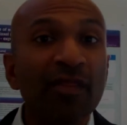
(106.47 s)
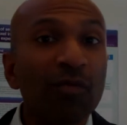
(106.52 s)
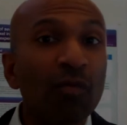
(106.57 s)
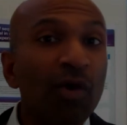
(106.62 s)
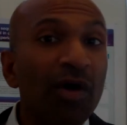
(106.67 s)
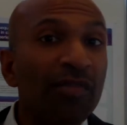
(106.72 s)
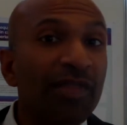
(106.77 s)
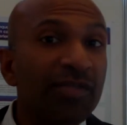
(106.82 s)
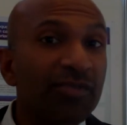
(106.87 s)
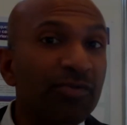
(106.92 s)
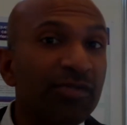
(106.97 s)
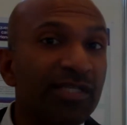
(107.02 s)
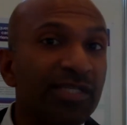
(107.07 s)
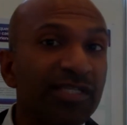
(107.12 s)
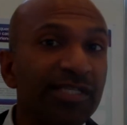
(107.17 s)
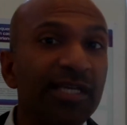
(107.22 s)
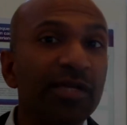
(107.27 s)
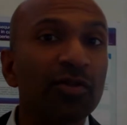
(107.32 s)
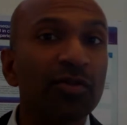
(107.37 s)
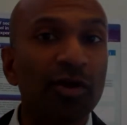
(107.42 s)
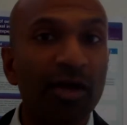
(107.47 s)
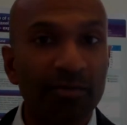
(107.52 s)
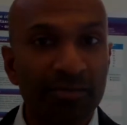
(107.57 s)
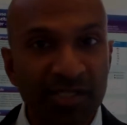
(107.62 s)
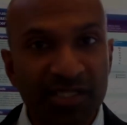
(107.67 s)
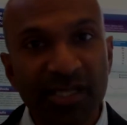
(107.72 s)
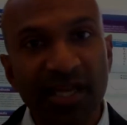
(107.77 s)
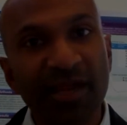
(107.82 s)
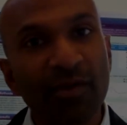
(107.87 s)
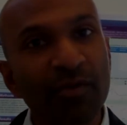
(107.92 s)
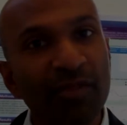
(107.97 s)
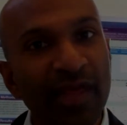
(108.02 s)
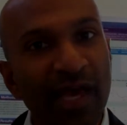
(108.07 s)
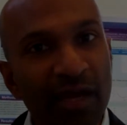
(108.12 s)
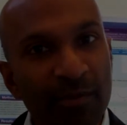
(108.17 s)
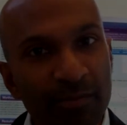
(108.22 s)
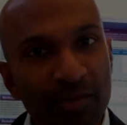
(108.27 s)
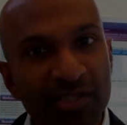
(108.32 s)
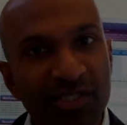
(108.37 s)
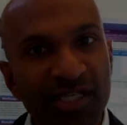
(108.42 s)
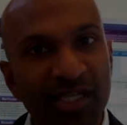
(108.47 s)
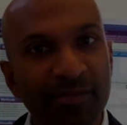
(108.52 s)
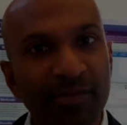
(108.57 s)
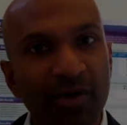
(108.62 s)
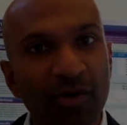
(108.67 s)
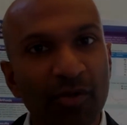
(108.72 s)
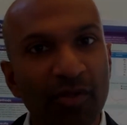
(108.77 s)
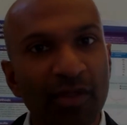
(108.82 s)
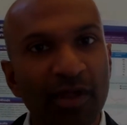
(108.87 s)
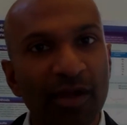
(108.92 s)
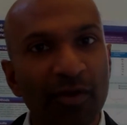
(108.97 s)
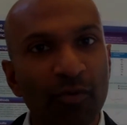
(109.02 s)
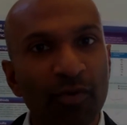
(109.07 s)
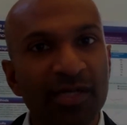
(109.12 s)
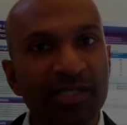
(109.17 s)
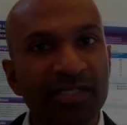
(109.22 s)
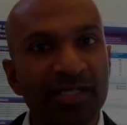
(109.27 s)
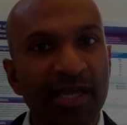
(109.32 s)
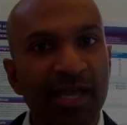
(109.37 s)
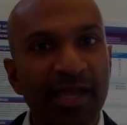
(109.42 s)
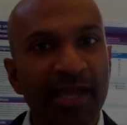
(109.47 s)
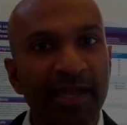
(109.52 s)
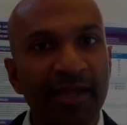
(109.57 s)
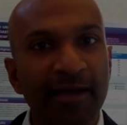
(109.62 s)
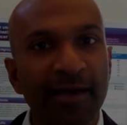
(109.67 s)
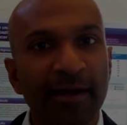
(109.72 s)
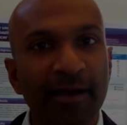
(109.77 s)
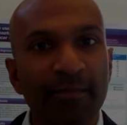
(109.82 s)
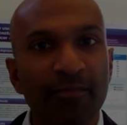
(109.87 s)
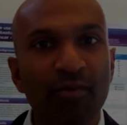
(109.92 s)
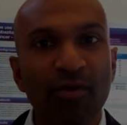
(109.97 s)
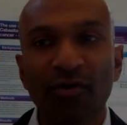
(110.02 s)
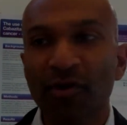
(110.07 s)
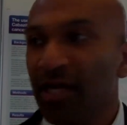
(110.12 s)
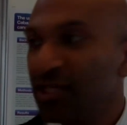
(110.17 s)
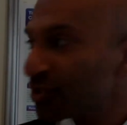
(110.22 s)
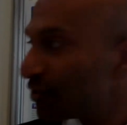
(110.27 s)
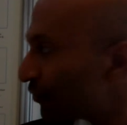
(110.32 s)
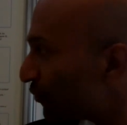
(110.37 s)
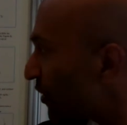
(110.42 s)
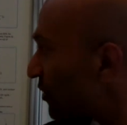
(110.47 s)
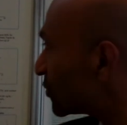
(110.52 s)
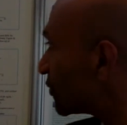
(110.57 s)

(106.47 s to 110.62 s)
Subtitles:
While this was a single-arm study without a placebo, there was a progression-free